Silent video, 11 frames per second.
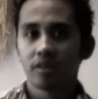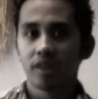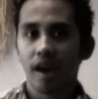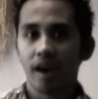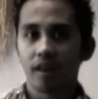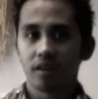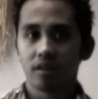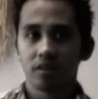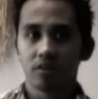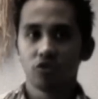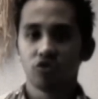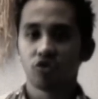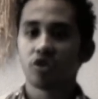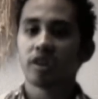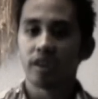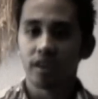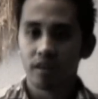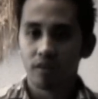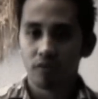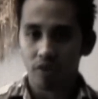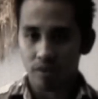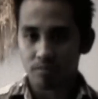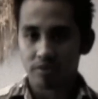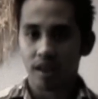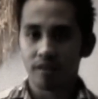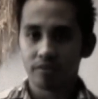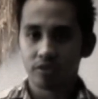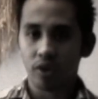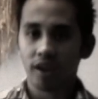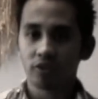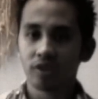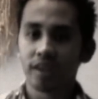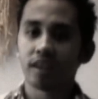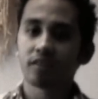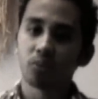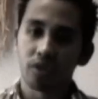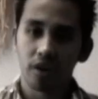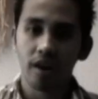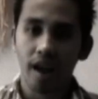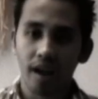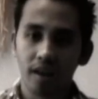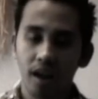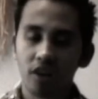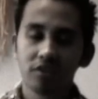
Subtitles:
that journey for themselves to actually get to where they're at.